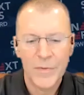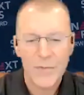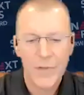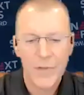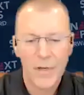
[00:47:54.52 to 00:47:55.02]

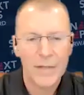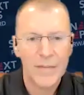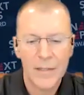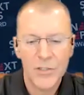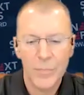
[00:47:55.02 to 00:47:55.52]
talking about
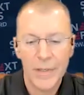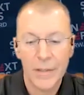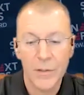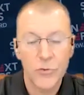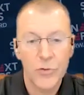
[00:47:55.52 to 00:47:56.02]
technology being a
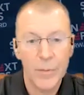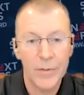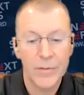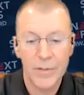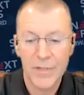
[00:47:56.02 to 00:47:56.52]

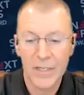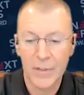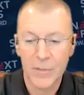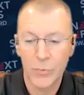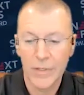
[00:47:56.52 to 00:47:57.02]
contributor to
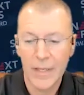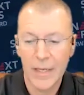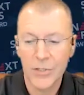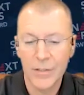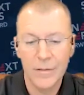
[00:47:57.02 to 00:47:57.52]
sexual
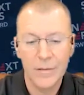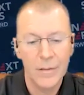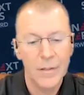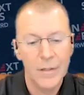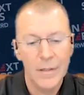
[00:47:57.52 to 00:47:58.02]
exploitation. Do
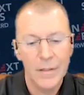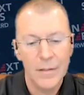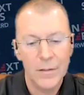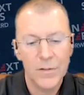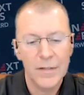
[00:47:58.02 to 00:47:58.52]

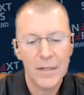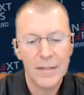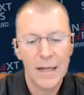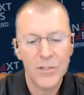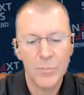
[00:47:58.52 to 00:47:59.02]
you see
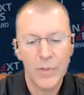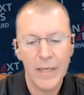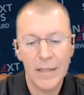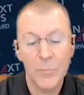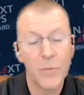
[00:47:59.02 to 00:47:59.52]
technology
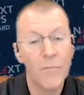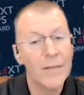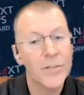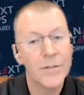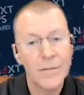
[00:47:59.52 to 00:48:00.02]
playing in the
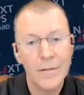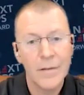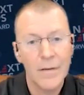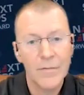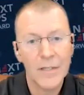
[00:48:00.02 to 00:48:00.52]
prevention
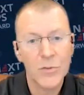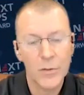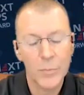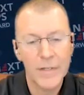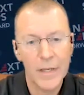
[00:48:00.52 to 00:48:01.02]
of sexual
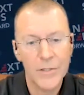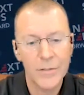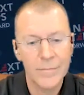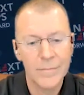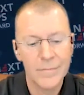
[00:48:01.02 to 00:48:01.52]
exploitation?